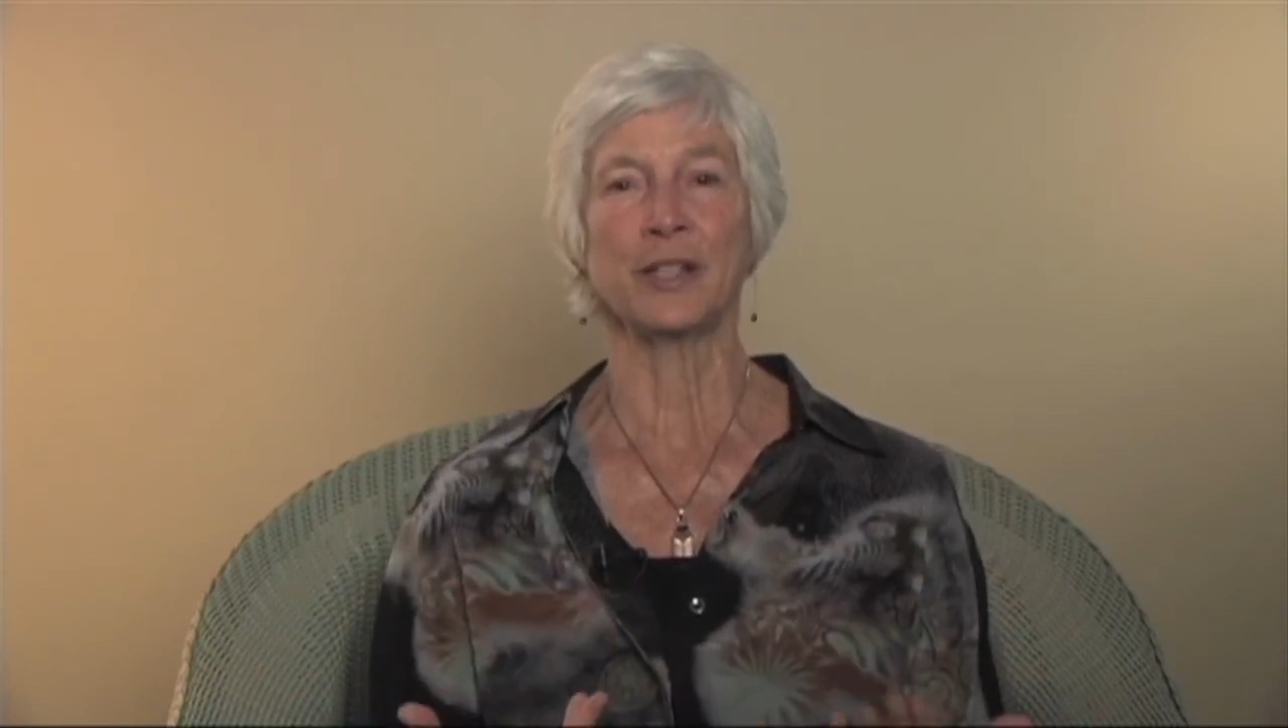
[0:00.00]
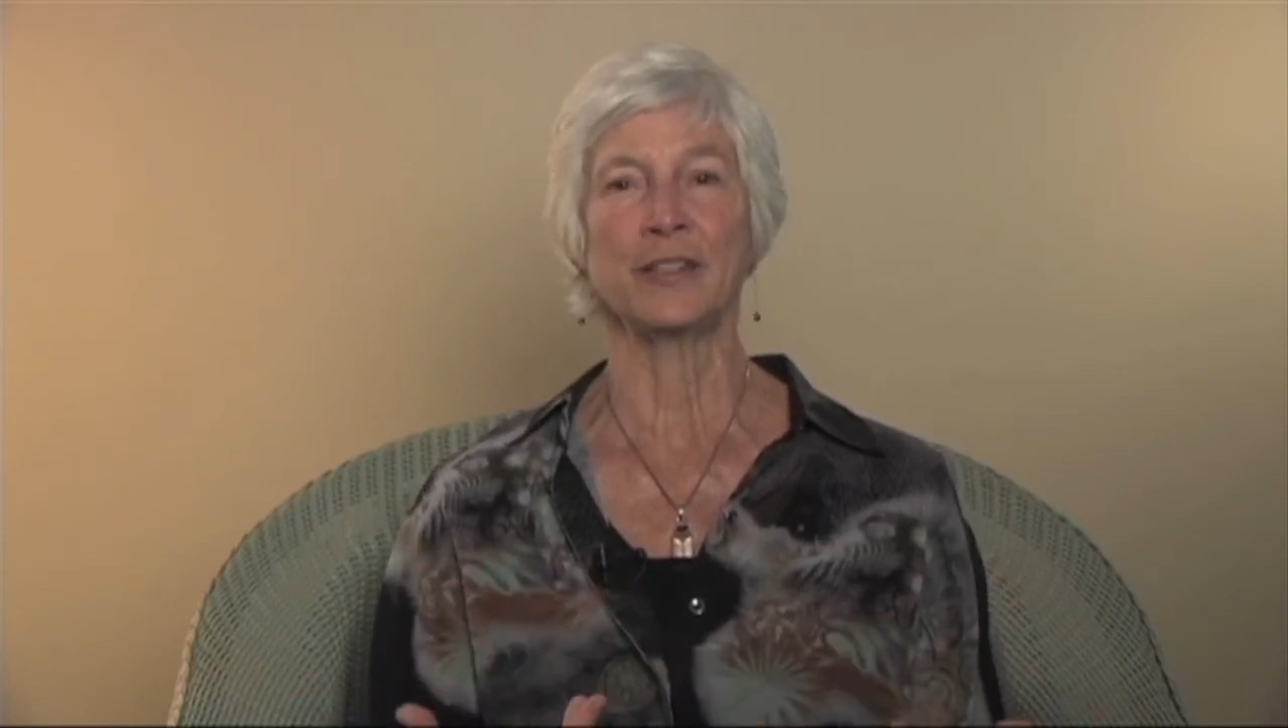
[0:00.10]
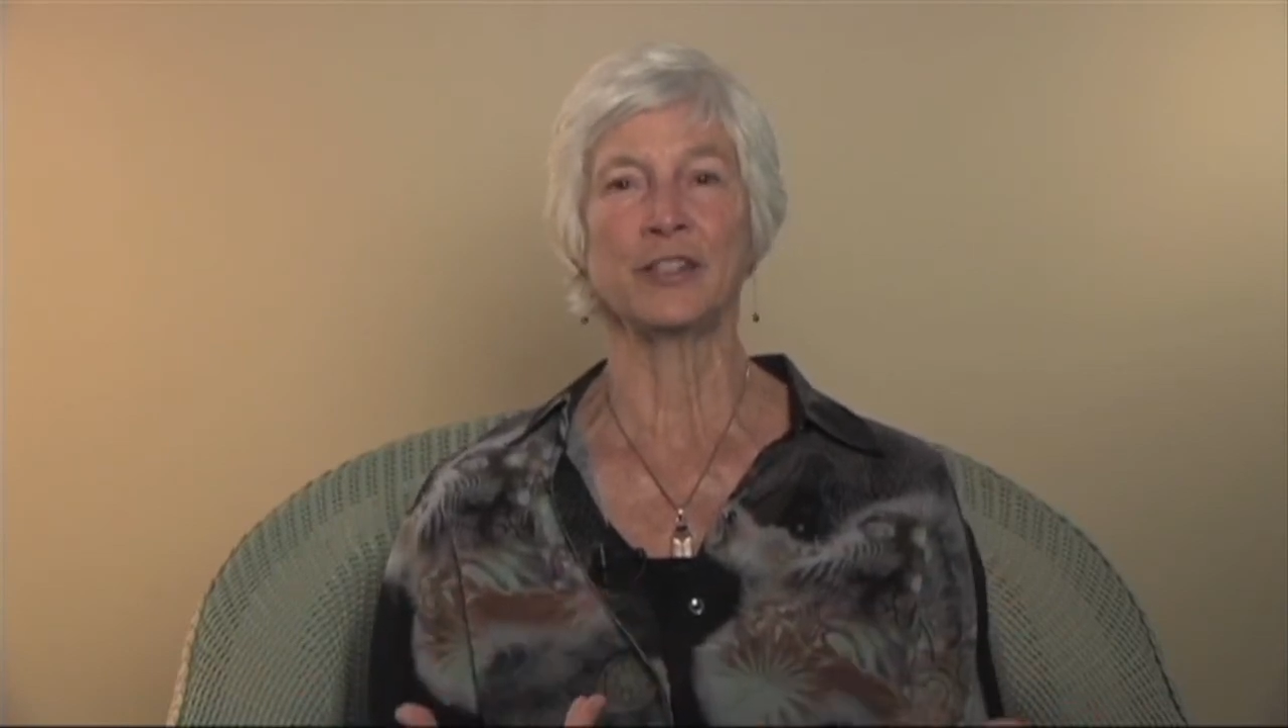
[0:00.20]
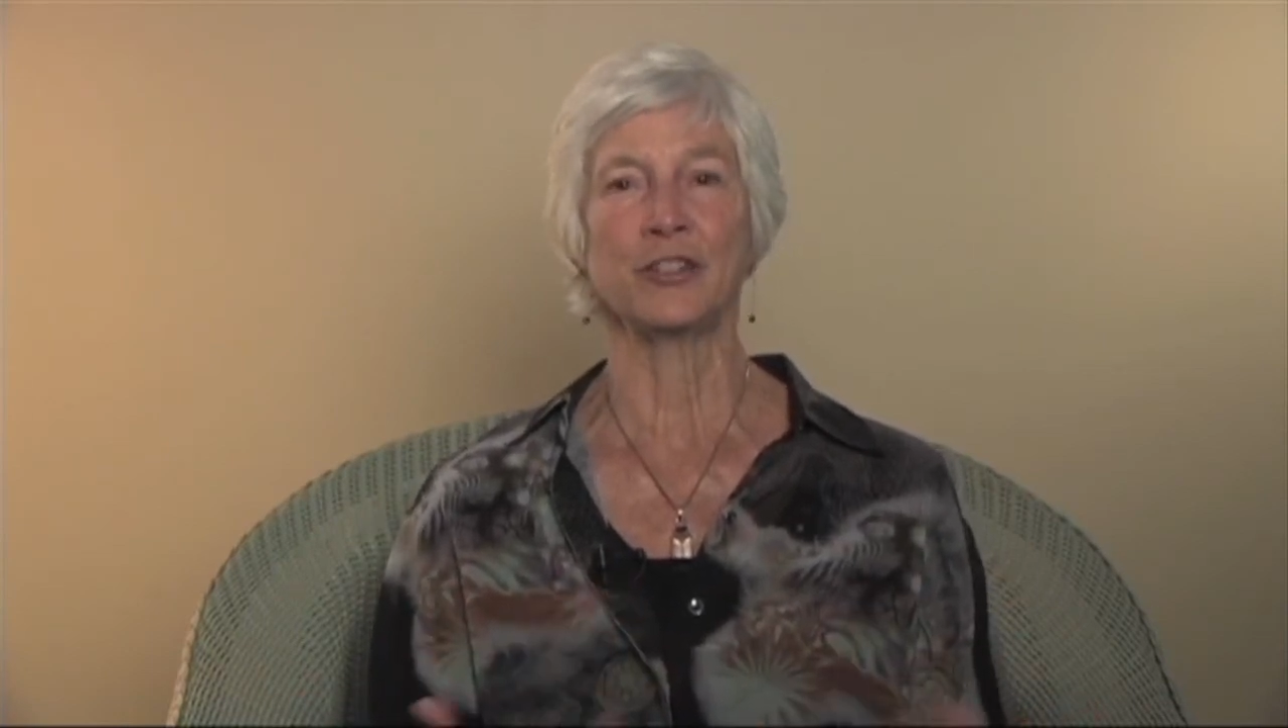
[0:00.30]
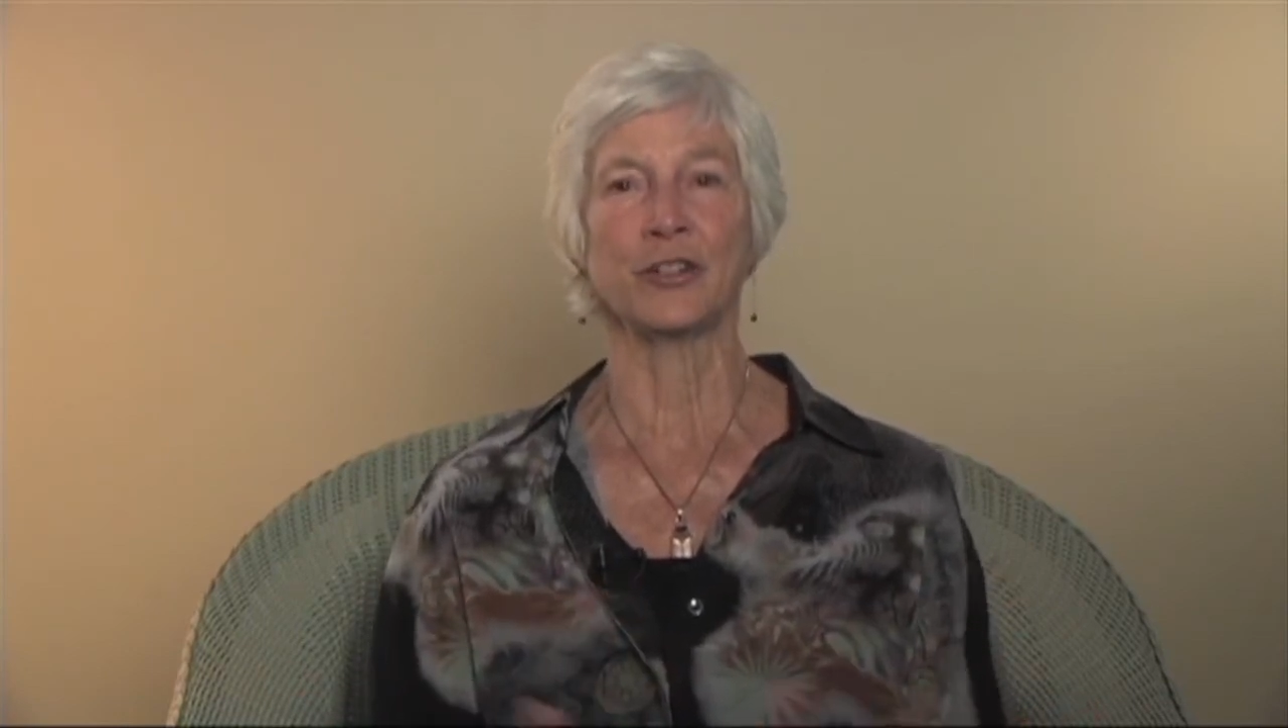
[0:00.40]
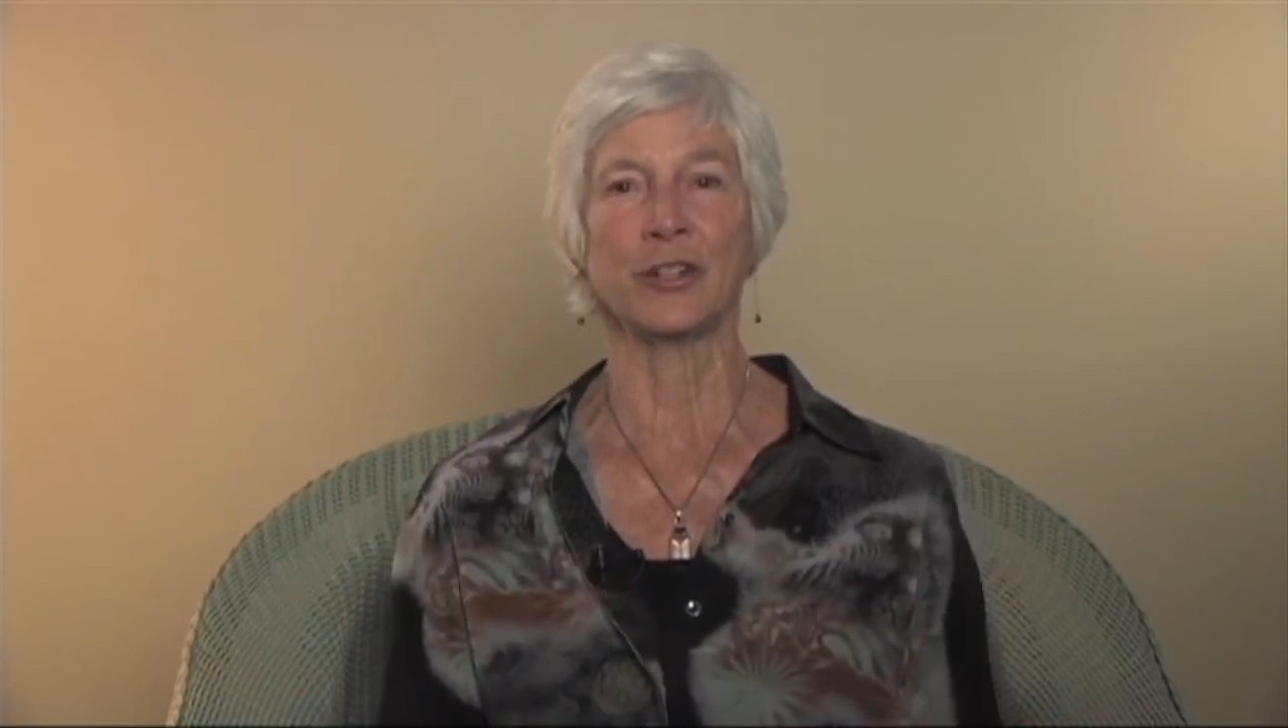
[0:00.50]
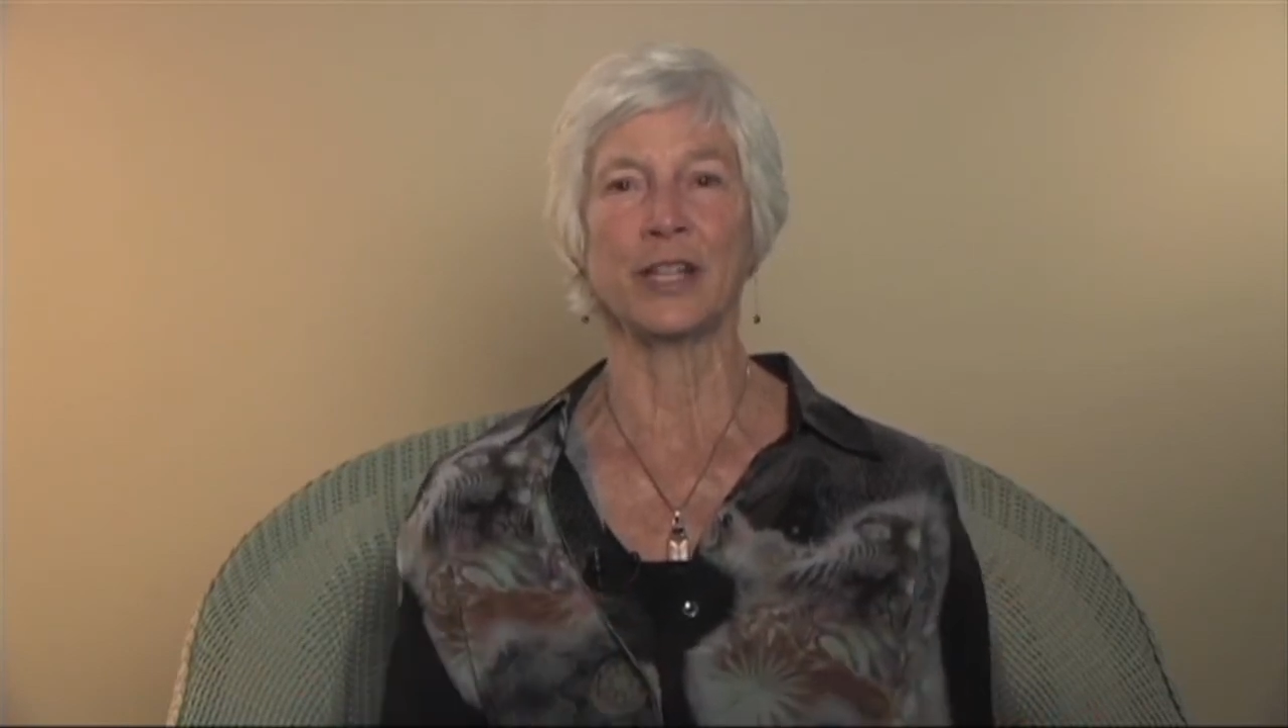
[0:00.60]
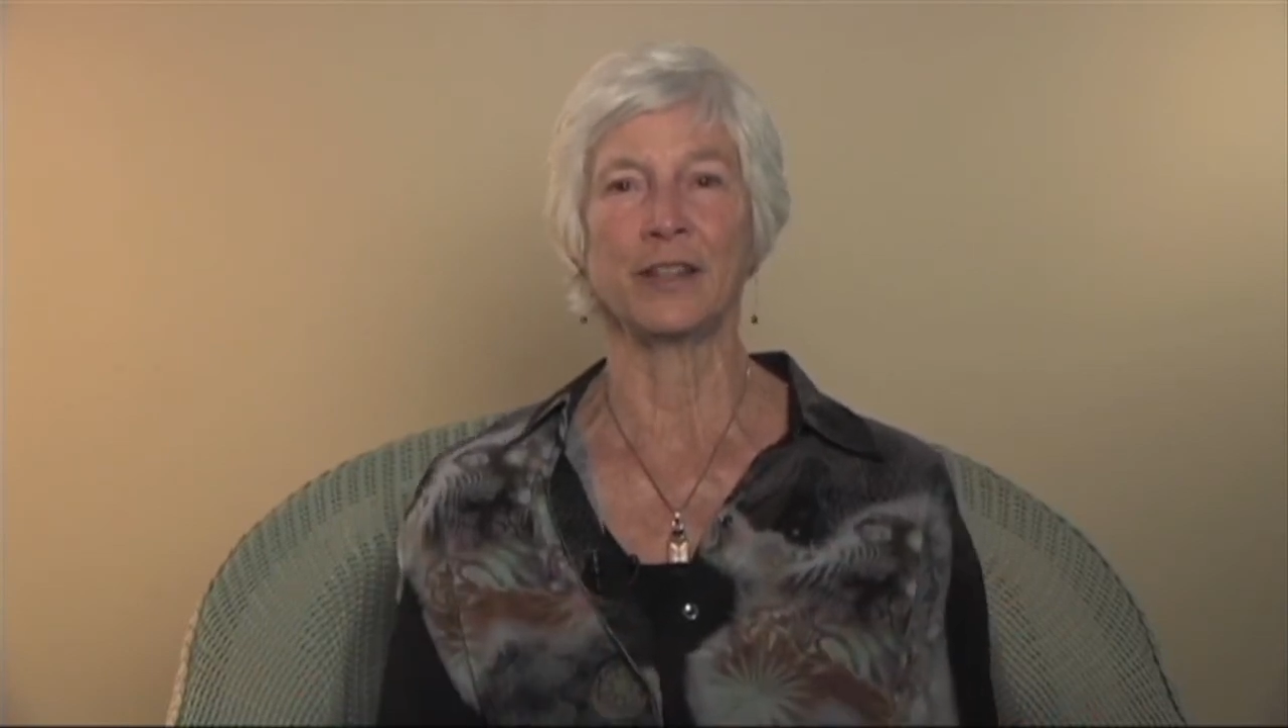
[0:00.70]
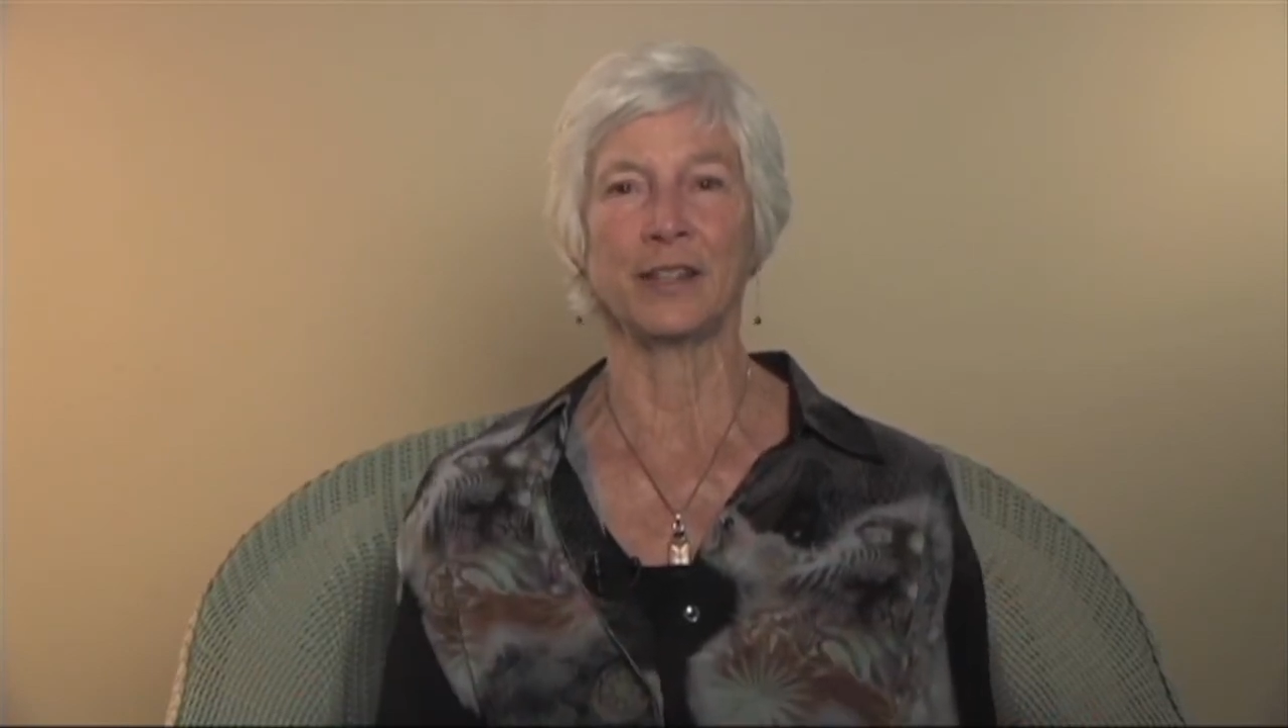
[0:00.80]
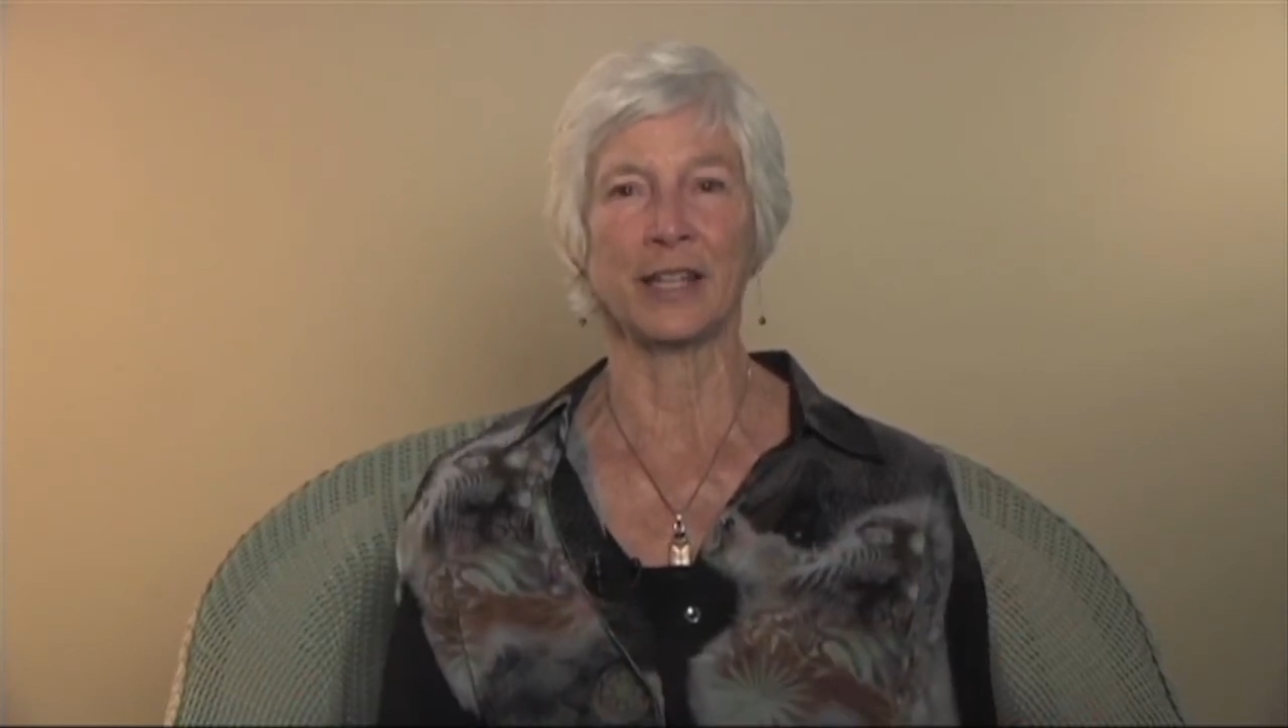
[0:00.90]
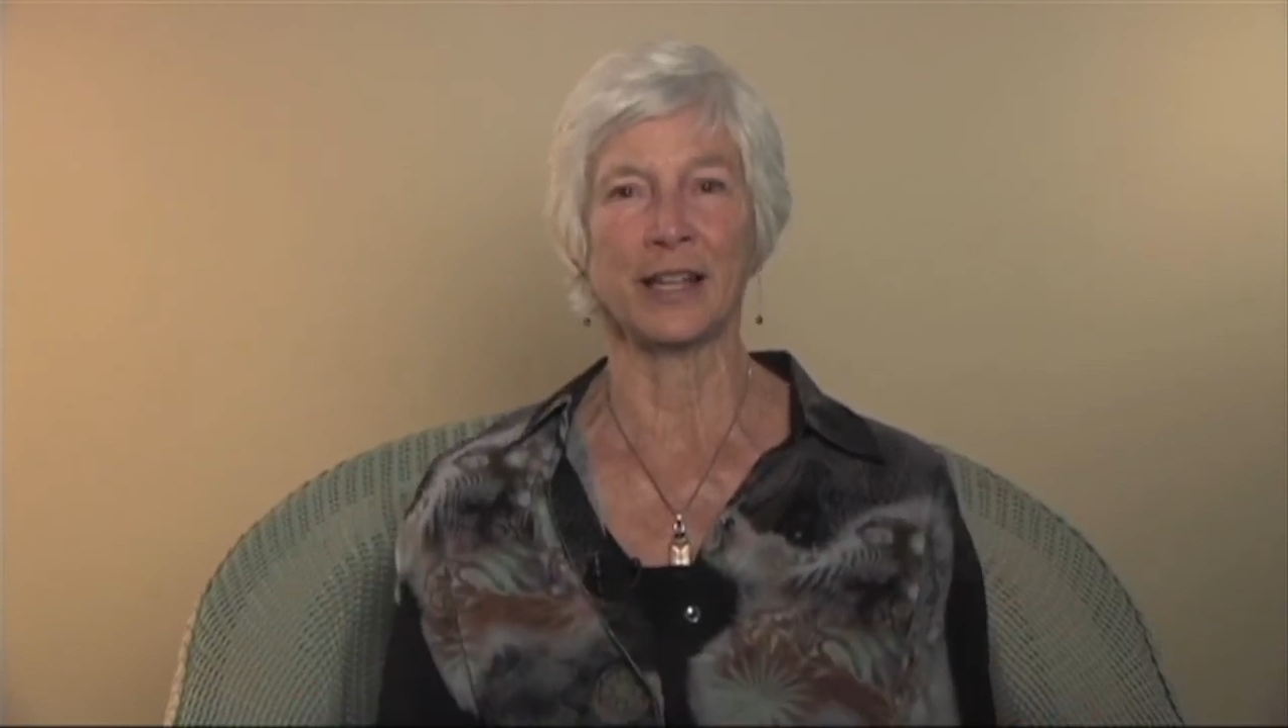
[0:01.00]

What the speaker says: in the journey that